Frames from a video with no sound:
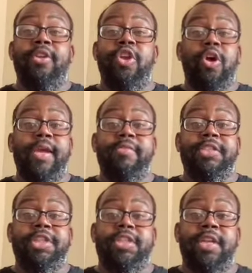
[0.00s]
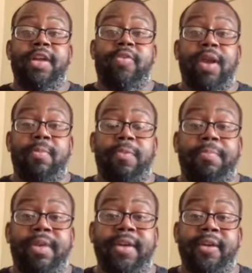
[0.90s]
you know, he was just an incredible
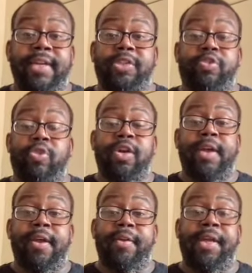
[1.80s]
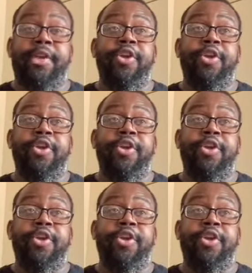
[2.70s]
player, extraordinary. You